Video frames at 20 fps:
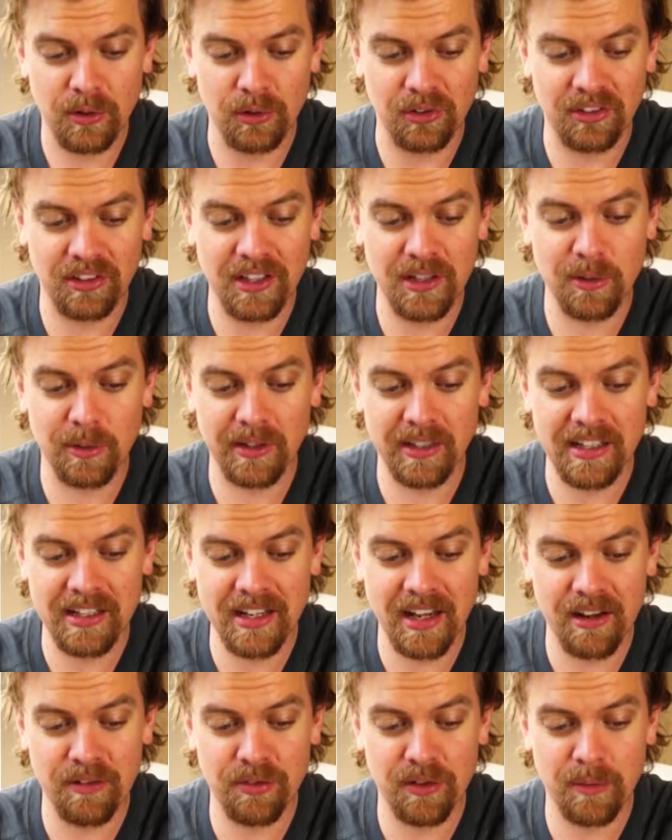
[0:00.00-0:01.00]
who secretly
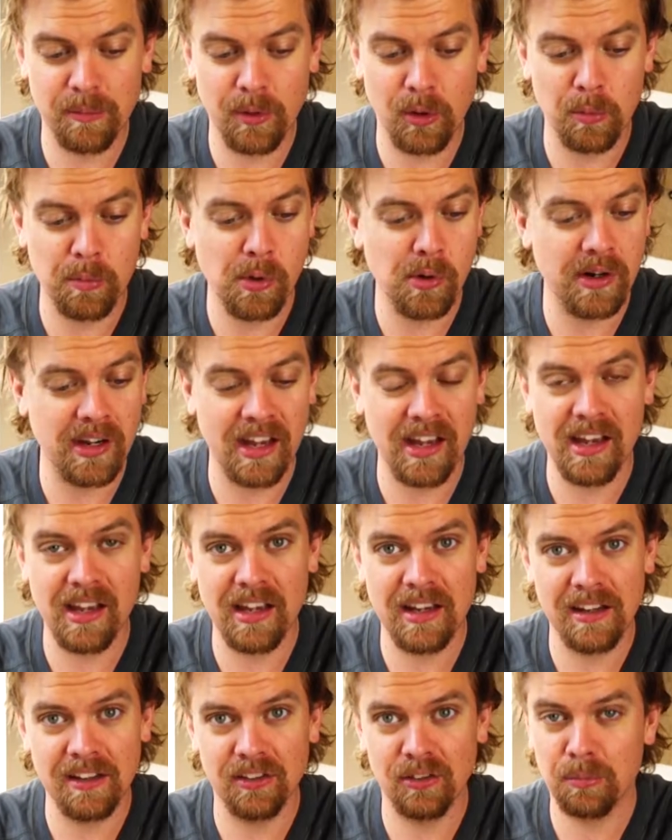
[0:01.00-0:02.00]
gave him a
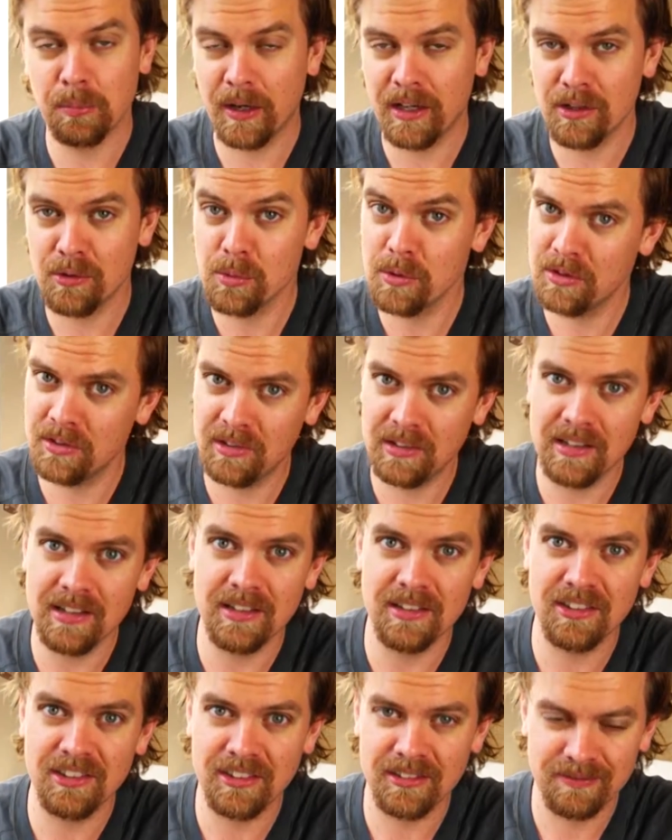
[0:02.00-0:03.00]
bouquet spiked with
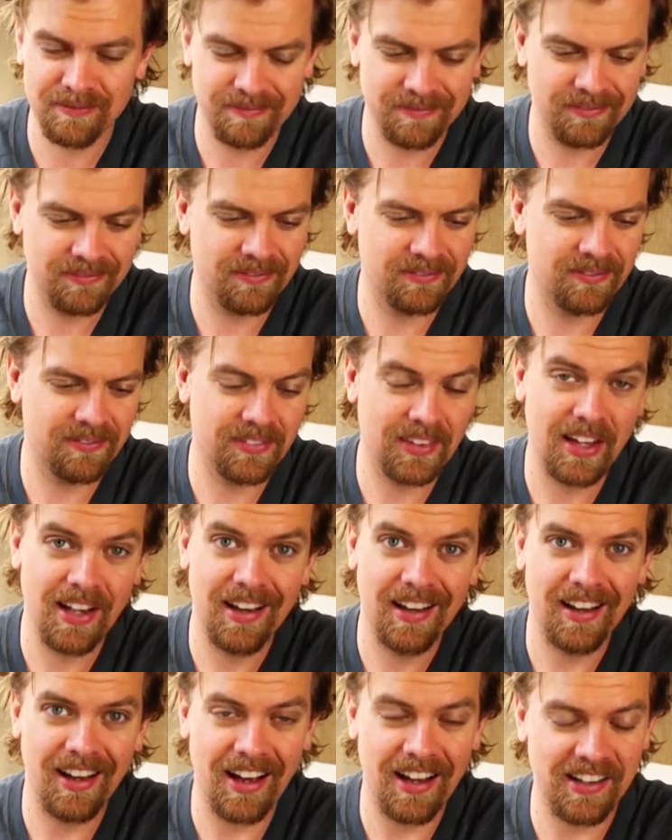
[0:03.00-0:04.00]
seeds.
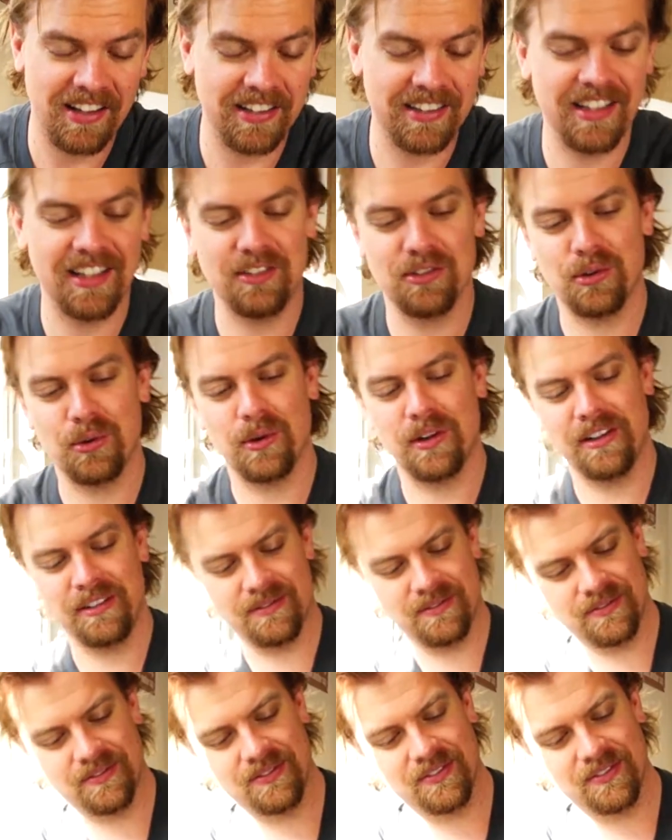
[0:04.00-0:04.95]
I like that story.